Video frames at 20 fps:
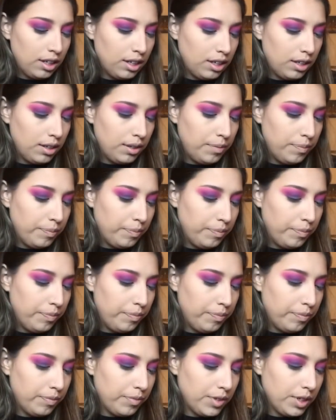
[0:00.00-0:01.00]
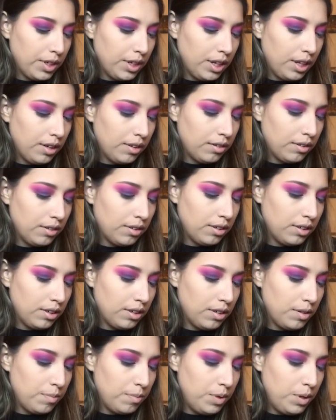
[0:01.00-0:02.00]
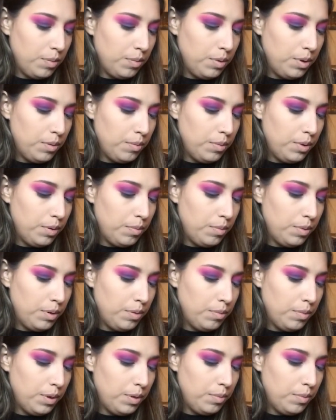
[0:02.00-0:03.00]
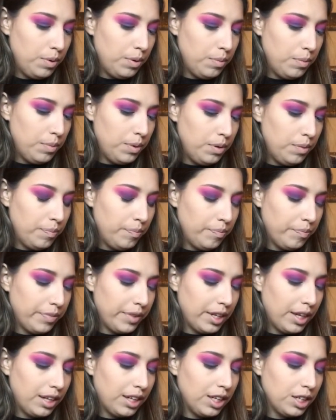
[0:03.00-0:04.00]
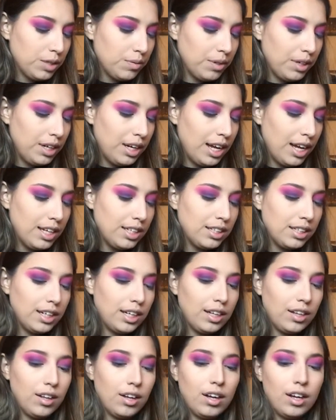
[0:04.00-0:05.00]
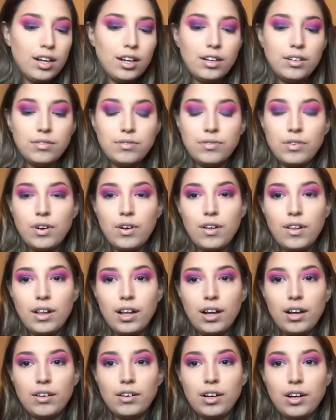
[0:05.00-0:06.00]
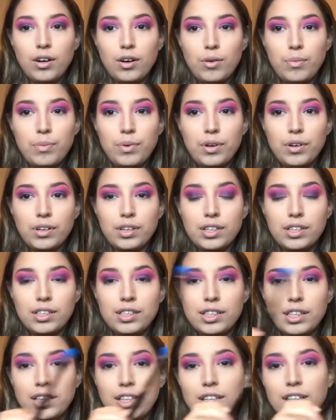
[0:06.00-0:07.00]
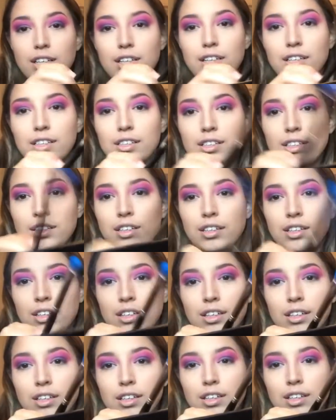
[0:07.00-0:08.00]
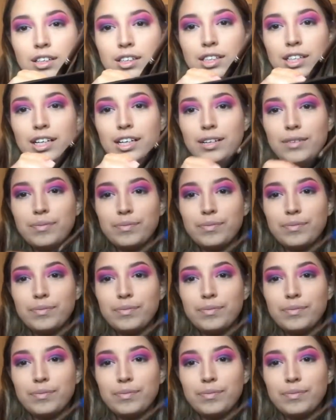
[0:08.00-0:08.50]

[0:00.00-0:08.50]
So yeah. Boop, boop, boop, boop, boop, boop, boop. Now this one has a lot of fallout. I hope y'all can see this. See?